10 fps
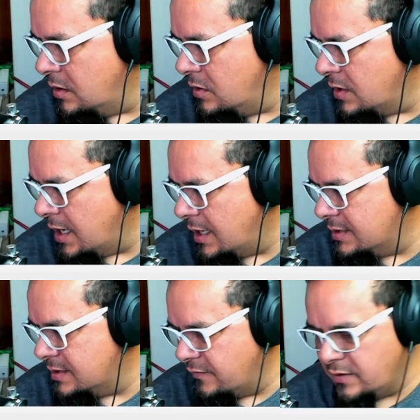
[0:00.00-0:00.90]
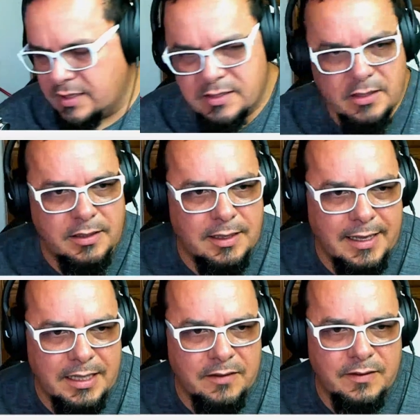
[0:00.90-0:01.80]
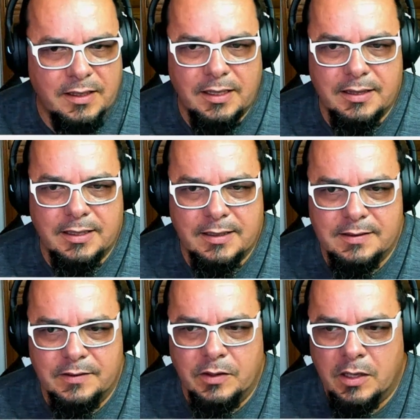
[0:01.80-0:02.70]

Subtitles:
UK and stuff, you guys are in the late evening, I think. So